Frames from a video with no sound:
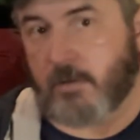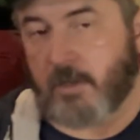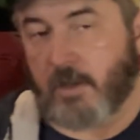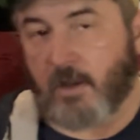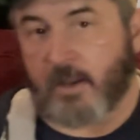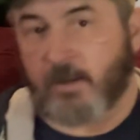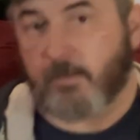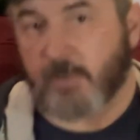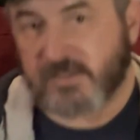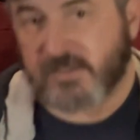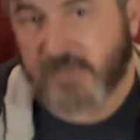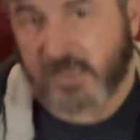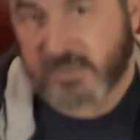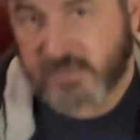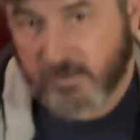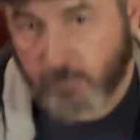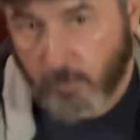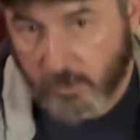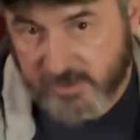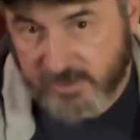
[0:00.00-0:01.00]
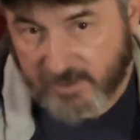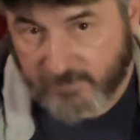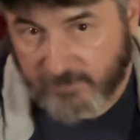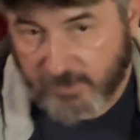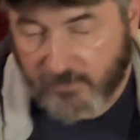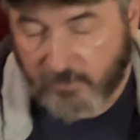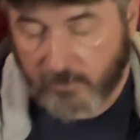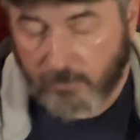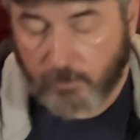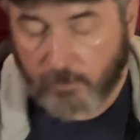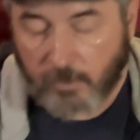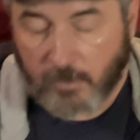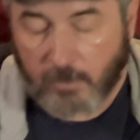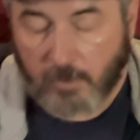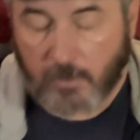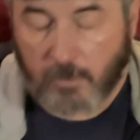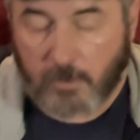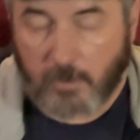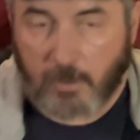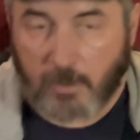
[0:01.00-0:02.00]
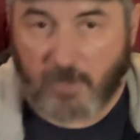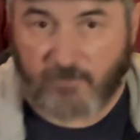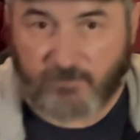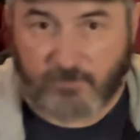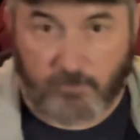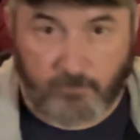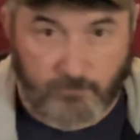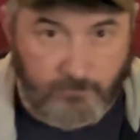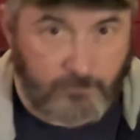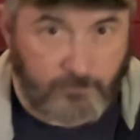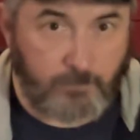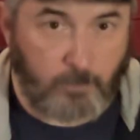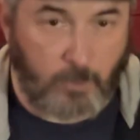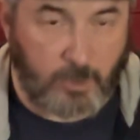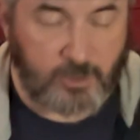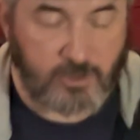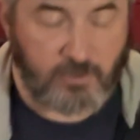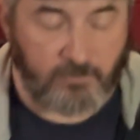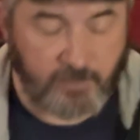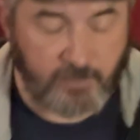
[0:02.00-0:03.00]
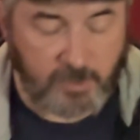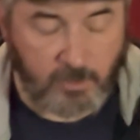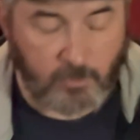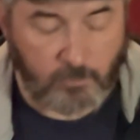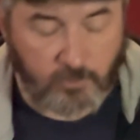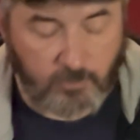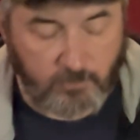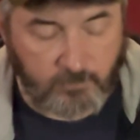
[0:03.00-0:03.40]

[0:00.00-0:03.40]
Now in my Cessna 172, if you've watched the videos,